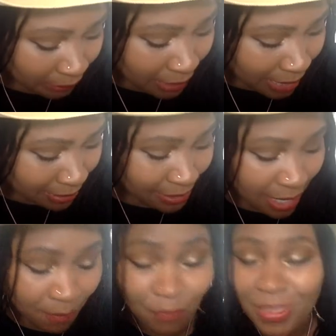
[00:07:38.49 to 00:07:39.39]
Next
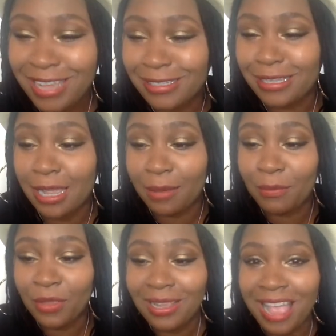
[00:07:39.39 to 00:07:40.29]
up, next up,
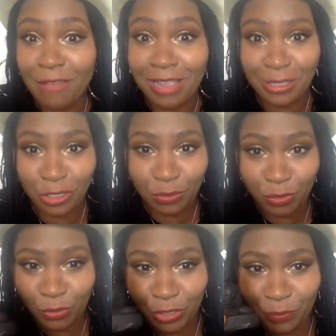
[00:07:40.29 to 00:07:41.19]
I've got this
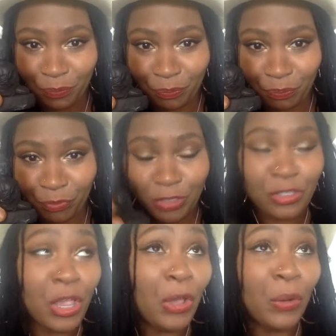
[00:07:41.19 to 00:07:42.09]
Buddha.
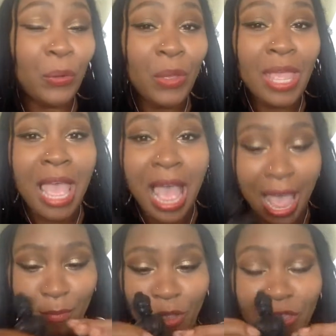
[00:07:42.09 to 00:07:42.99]
So
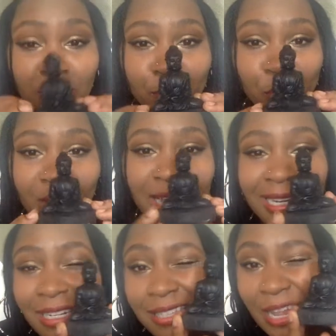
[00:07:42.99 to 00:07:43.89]
I bought this Buddha
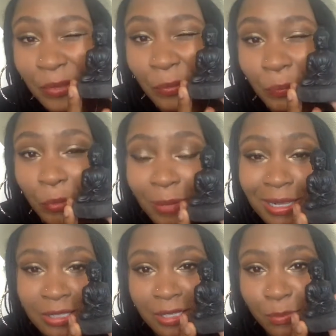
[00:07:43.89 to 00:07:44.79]
and I'll tell you more
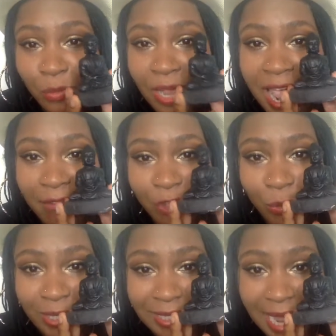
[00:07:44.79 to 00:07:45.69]
about this Buddha after
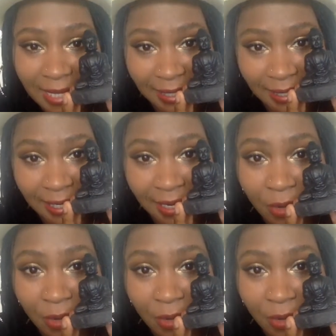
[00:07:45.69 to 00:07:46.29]
we test it,